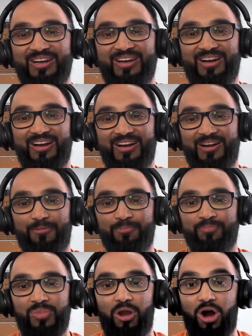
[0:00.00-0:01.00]

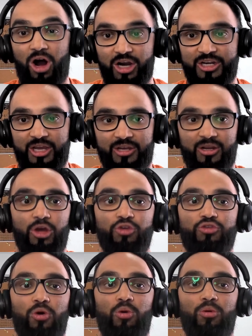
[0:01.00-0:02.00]
Octane.
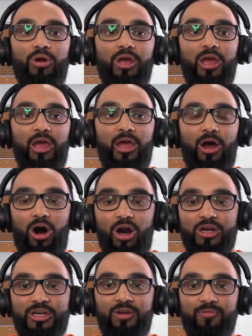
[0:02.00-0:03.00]
So
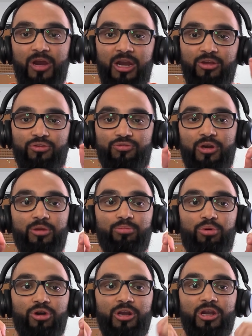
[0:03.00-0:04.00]
octane rating is very
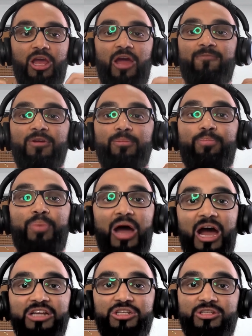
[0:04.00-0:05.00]
important. Every
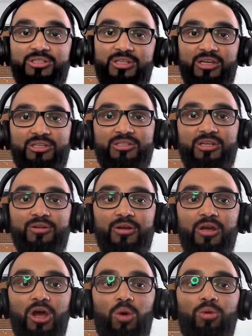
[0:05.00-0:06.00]
batch is tested.
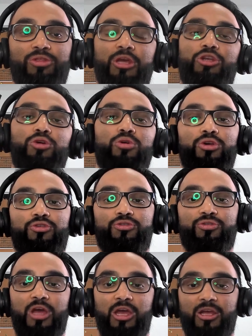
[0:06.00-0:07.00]
What they do is
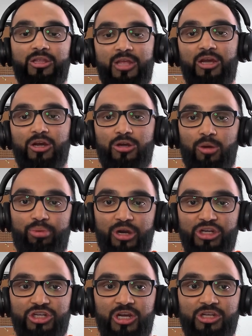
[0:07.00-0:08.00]
they take a
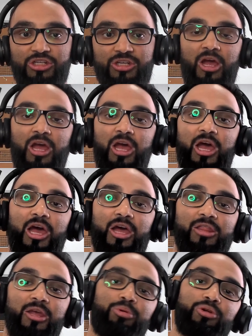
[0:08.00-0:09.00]
compression engine
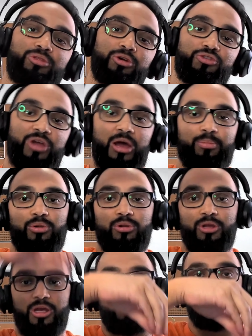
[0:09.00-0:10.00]
and they put their
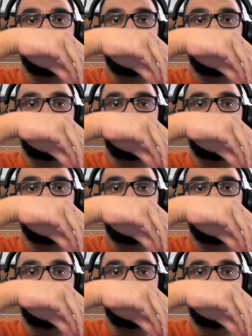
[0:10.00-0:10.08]
sample in